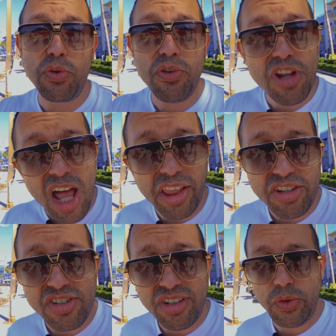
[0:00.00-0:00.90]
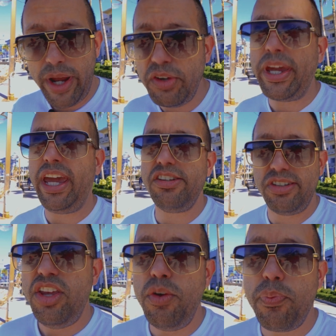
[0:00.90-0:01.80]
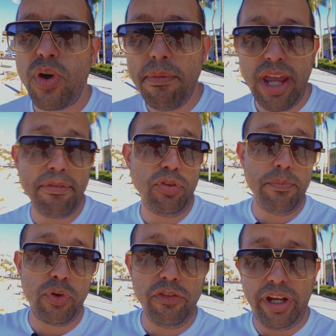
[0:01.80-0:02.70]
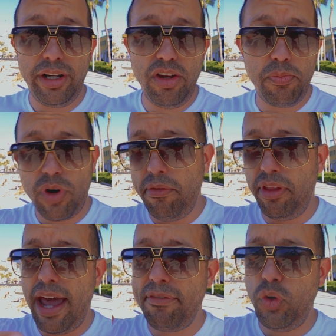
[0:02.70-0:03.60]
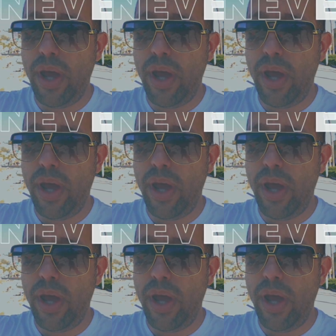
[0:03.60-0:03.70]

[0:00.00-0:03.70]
through knowledge, through education. You probably have to improve it. You probably have